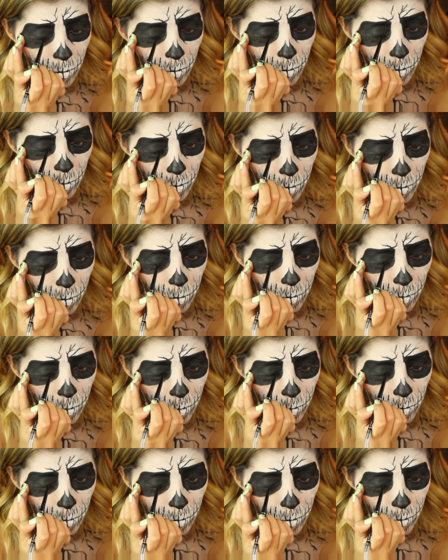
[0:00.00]
and just
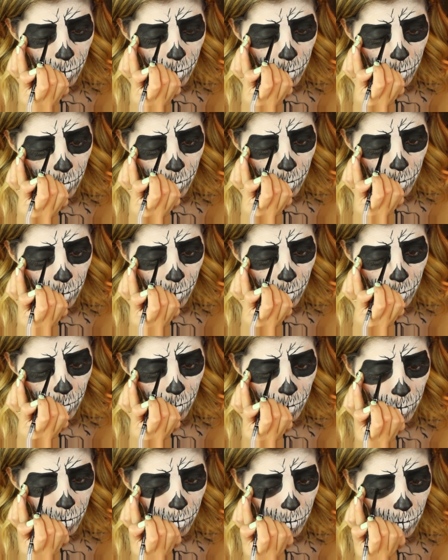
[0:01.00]
align my line from top
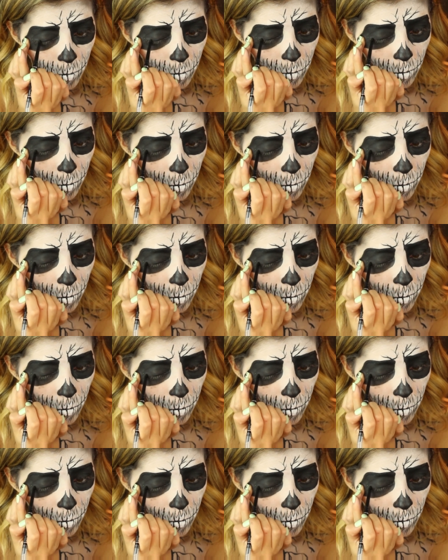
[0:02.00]
to bottom.